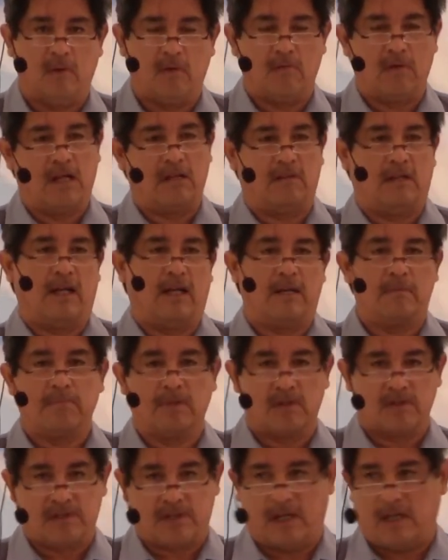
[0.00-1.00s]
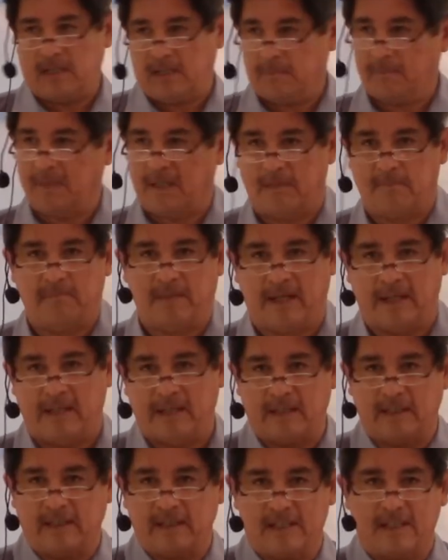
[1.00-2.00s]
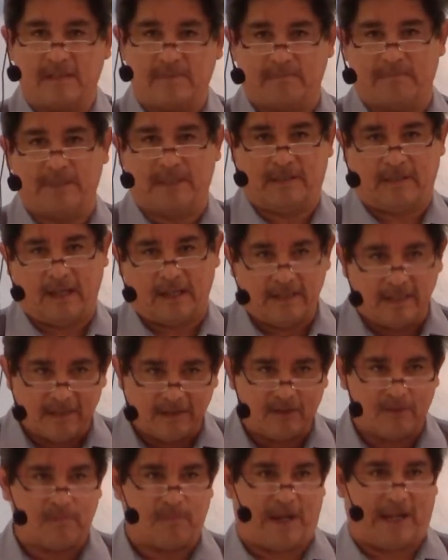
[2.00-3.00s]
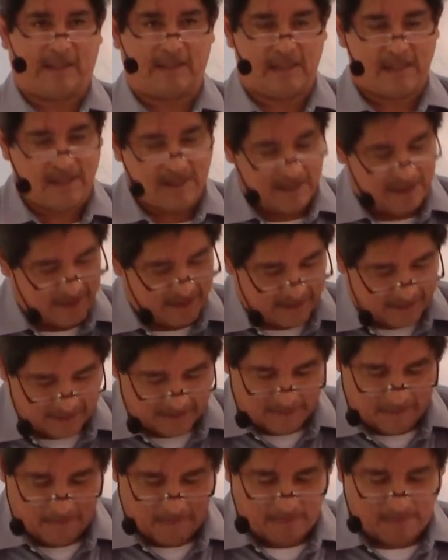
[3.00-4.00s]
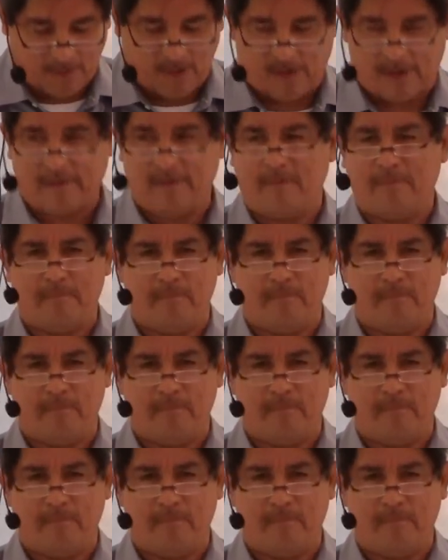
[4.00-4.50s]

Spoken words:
Well, I apologize for my English, but I need to practice more.